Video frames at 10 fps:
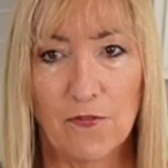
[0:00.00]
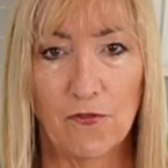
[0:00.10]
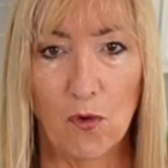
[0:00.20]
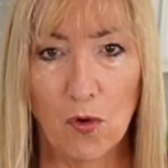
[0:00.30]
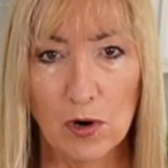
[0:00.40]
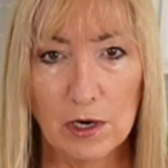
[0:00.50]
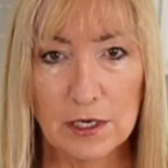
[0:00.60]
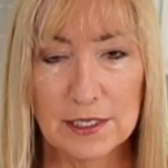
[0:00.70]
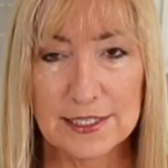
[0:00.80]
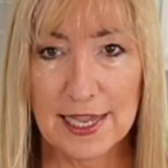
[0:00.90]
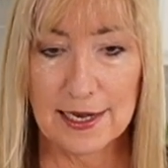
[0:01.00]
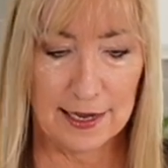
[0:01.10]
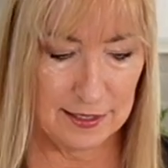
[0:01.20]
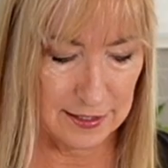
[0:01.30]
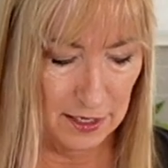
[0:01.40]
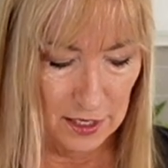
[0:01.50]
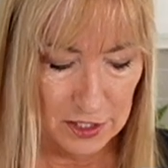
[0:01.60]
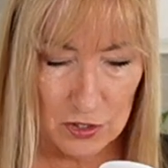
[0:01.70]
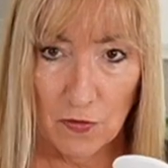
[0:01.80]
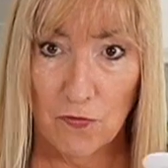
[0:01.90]
4 settings,
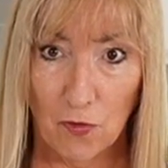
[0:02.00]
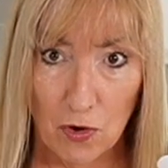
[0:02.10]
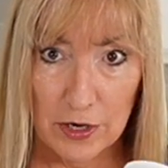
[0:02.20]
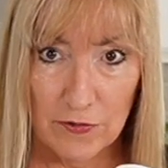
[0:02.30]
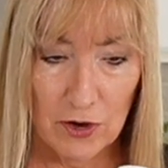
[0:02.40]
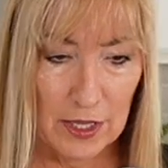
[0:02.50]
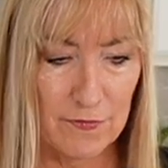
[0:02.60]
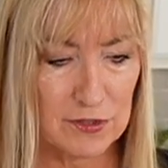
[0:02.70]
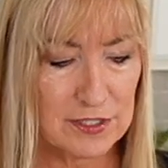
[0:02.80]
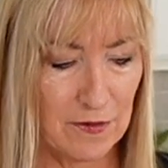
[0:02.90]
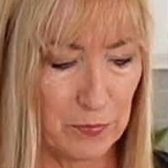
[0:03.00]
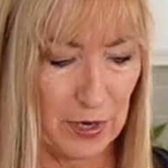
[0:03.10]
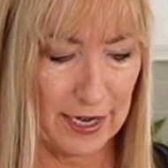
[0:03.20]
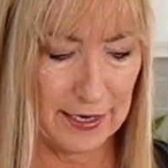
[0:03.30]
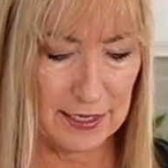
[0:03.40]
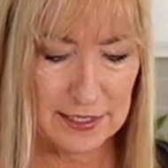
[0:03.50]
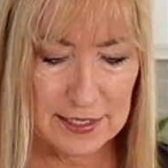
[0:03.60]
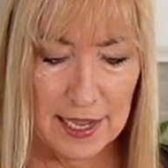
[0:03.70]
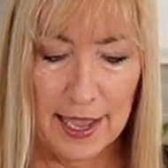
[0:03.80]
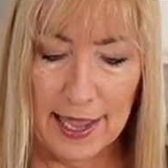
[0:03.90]
so 4 different levels of brightness,
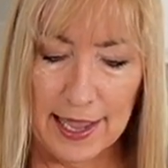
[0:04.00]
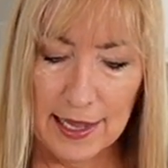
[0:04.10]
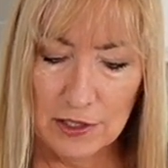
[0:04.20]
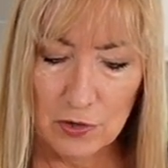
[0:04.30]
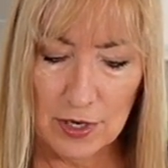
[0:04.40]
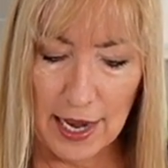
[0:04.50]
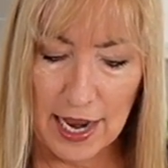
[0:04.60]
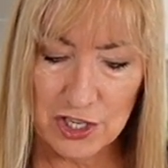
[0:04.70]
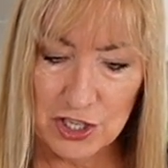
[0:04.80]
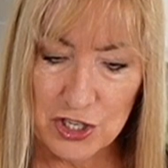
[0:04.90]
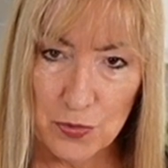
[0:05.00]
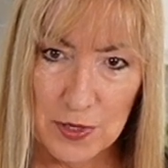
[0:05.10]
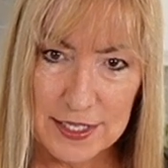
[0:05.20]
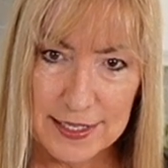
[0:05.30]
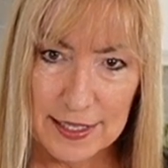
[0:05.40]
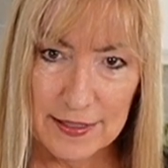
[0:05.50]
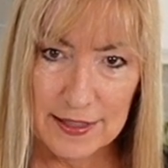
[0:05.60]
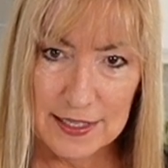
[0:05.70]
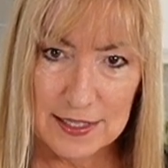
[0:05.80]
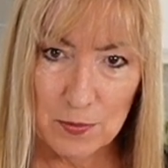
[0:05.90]
and you can actually twist it
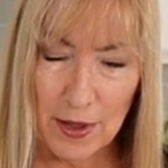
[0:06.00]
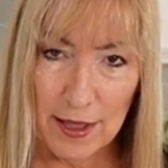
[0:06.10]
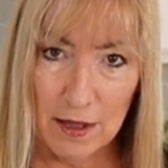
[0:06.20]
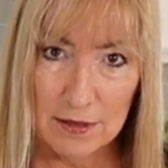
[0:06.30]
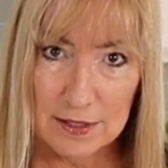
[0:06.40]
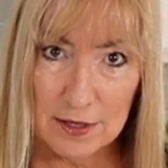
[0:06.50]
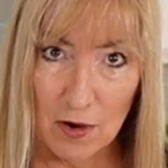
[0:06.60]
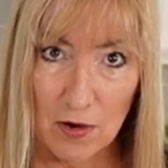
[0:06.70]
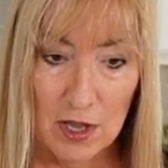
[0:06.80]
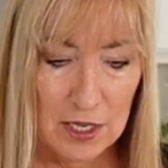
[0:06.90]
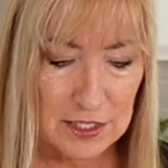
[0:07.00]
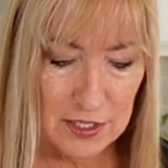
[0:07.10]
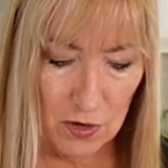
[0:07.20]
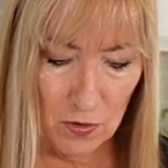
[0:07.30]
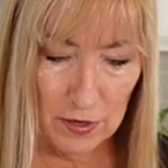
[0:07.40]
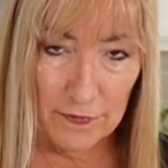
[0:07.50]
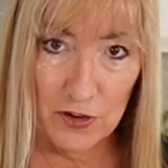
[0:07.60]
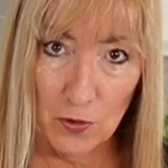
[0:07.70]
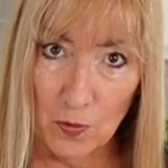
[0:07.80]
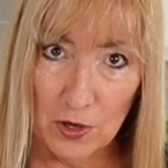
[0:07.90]
this way also. So if
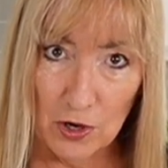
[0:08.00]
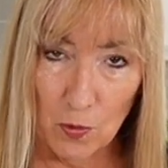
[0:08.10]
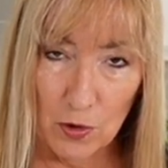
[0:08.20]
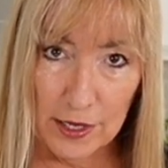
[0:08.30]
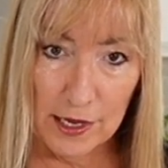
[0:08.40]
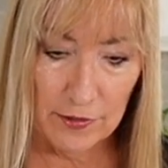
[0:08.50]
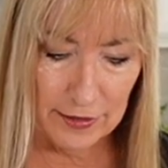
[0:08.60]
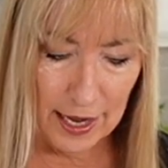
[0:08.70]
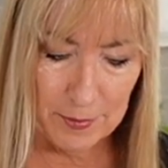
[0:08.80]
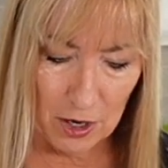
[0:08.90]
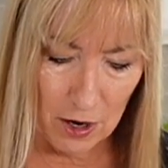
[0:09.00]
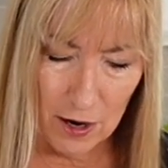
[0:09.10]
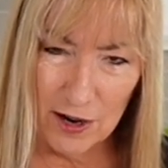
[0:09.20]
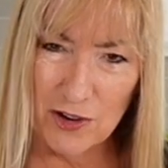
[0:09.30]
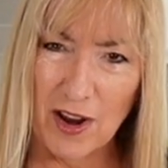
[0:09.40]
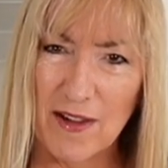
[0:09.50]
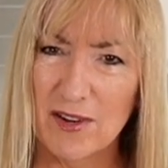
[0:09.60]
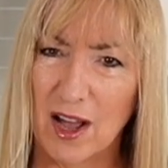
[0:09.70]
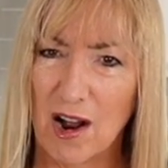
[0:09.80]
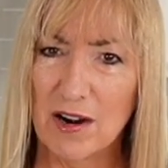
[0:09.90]
you're working on the Diamond Art and you're having
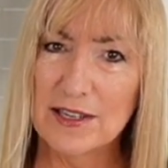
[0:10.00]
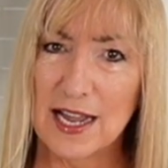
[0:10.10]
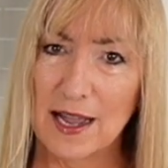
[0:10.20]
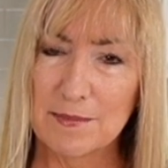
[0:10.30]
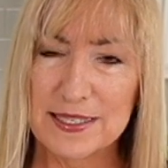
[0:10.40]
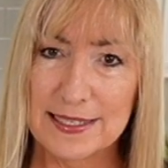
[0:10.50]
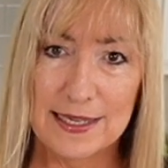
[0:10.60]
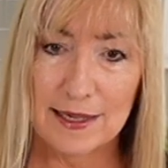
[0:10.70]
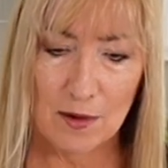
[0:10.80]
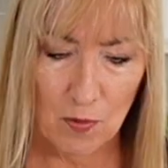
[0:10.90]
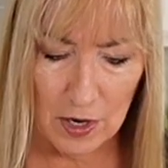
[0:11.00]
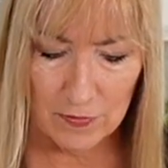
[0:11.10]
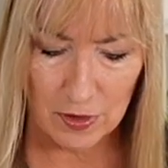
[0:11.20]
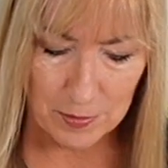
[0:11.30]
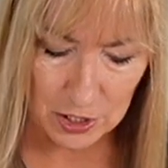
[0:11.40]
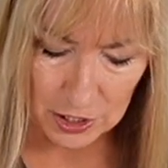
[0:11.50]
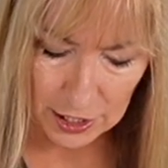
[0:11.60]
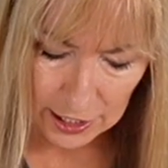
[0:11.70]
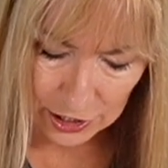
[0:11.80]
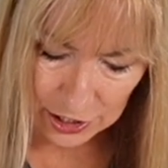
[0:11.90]
a hard time seeing one of them, you can
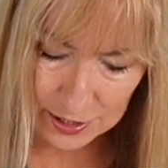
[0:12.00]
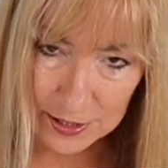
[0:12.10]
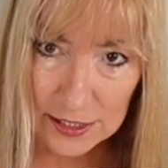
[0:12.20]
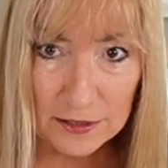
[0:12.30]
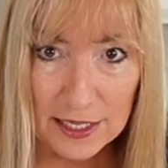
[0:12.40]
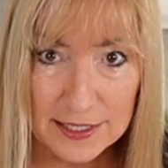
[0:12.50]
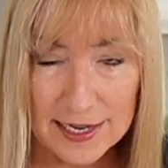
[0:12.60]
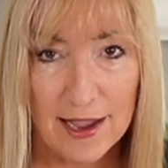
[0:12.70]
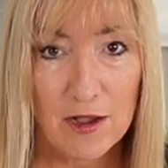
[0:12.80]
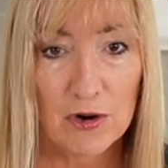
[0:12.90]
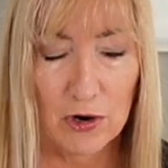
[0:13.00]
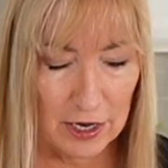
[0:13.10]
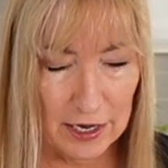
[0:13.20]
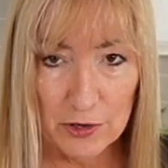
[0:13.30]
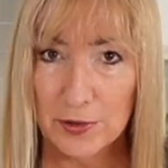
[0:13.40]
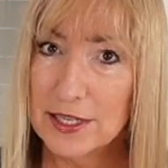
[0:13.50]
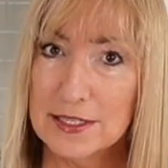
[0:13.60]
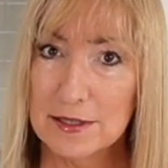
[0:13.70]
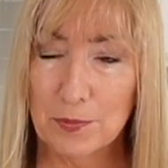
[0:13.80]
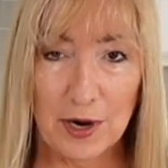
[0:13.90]
just tilt that down or increase
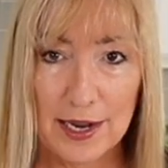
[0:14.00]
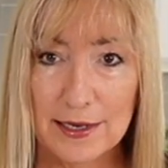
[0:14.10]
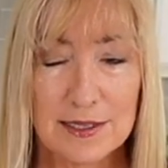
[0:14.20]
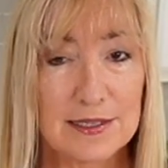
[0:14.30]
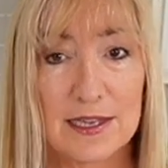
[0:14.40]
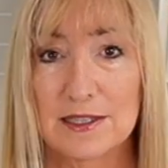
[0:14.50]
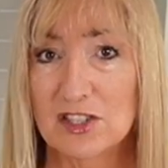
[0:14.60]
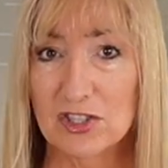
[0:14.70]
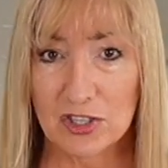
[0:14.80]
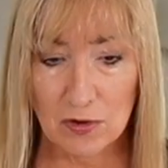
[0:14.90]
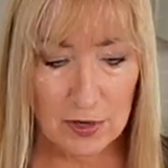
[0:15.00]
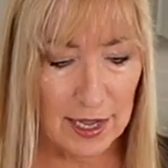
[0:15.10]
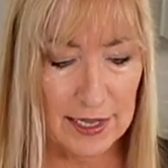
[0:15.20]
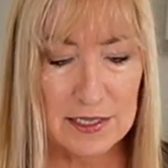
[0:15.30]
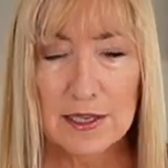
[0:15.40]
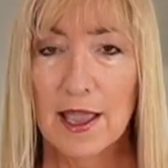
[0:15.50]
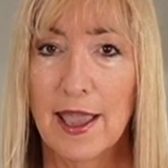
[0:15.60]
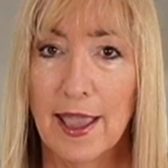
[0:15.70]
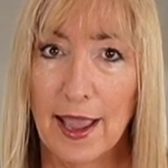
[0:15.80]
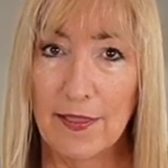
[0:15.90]
the brightness. It's so nice.
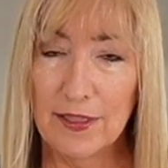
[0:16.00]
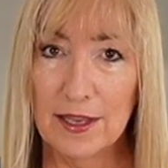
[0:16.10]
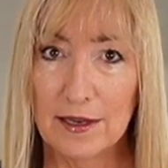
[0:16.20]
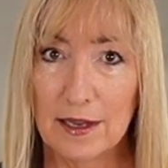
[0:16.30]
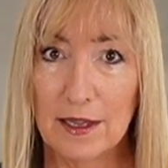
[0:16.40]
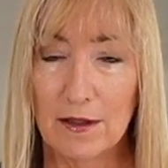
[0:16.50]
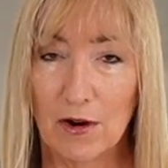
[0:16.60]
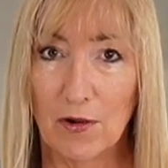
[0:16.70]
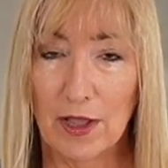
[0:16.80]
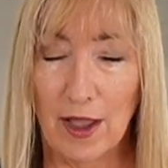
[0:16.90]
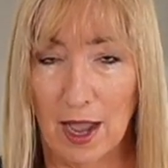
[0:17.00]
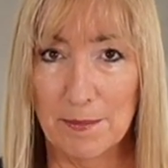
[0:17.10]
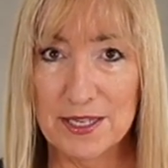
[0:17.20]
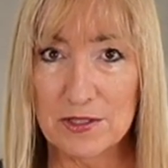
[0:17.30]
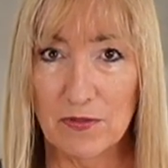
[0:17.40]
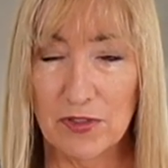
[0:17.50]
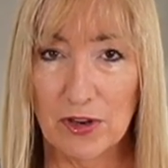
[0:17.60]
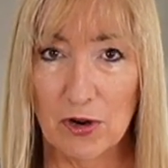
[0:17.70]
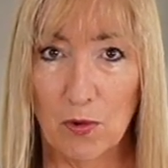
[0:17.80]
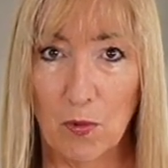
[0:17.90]
And then hubby's over
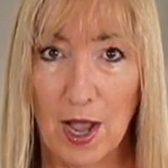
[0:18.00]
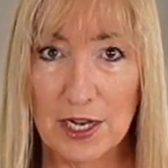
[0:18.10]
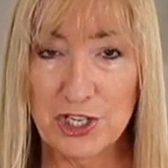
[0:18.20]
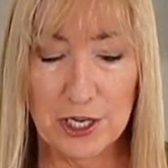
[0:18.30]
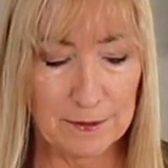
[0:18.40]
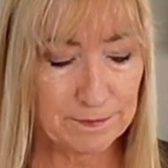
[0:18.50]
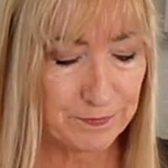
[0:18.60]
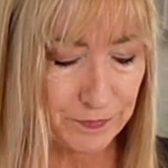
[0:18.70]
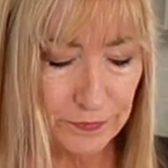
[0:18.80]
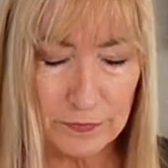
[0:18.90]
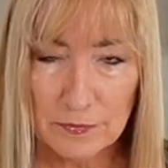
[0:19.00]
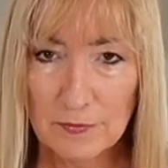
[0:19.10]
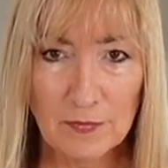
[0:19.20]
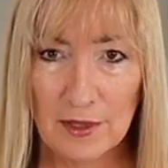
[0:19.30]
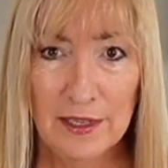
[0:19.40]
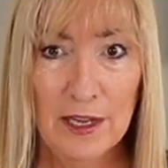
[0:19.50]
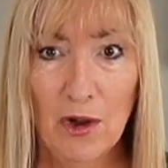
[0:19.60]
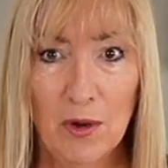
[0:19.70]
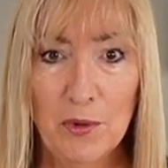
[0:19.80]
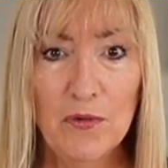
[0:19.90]
there watching
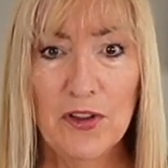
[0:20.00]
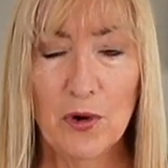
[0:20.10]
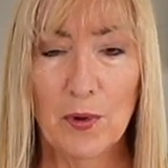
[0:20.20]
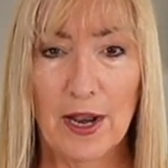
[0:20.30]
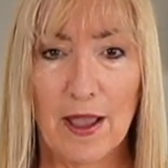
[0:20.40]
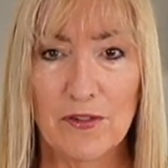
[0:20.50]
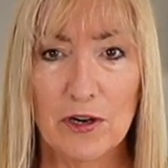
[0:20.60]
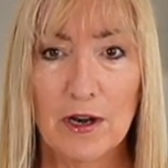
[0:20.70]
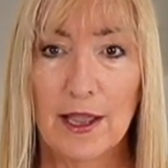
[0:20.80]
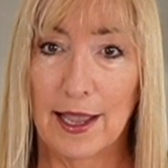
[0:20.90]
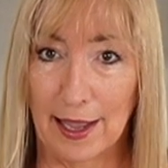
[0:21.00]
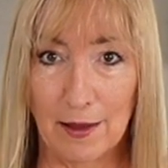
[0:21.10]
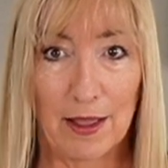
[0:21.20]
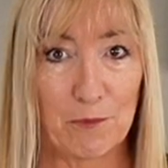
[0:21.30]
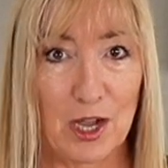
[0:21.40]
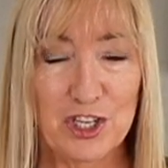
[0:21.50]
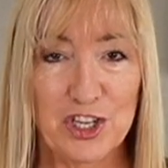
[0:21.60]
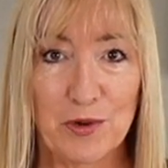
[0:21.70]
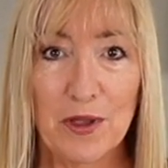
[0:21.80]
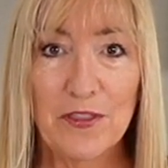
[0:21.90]
a movie or whatever. I'm
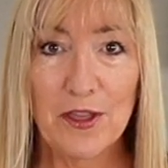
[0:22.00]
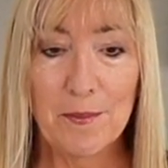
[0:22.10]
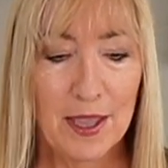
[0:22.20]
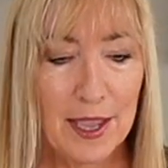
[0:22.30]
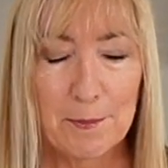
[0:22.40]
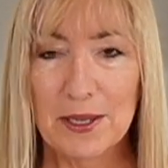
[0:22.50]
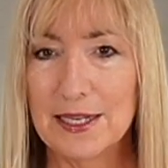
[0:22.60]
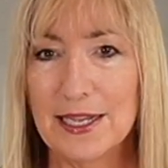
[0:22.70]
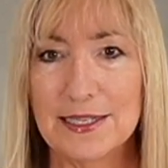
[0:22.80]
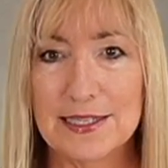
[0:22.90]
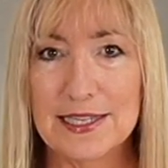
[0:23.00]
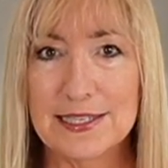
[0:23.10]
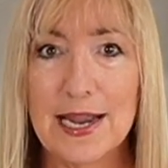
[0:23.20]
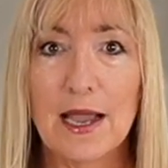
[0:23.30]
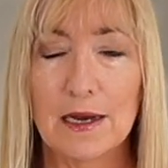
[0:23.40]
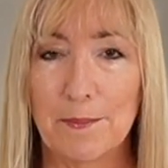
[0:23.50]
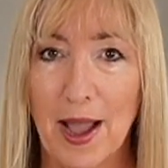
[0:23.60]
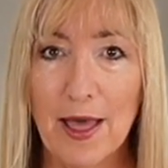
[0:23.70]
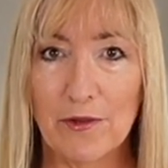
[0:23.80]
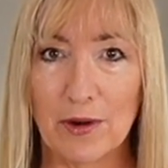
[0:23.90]
watching with him, but it's not going to
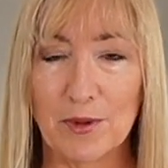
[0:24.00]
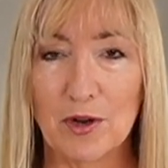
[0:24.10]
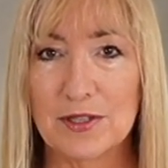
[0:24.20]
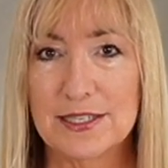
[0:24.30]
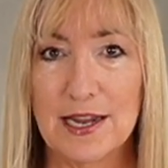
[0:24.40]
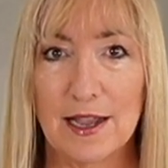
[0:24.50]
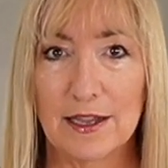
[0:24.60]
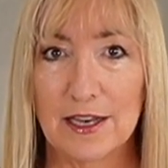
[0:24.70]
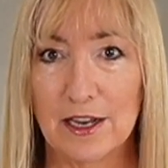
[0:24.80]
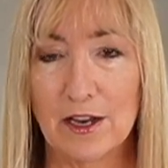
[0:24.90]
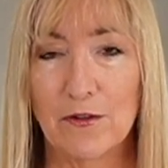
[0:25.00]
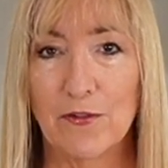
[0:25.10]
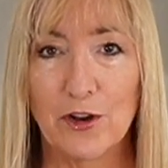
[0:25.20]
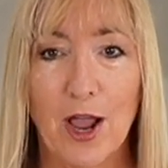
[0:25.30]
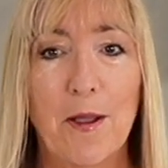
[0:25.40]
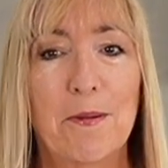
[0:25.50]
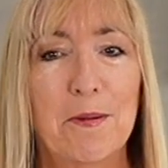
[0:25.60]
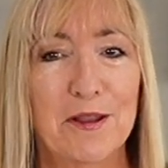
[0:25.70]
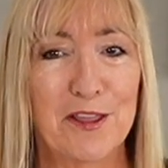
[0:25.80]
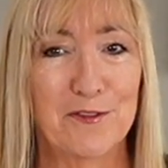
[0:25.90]
bother him. It's not going to interfere.
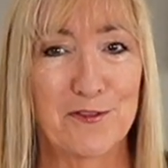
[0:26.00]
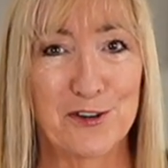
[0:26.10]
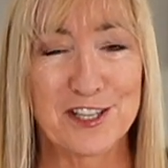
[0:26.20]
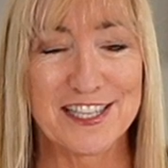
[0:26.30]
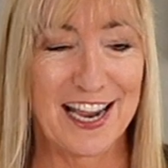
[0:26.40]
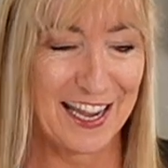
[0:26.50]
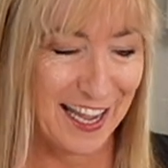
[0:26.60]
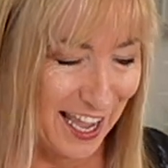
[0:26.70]
The first night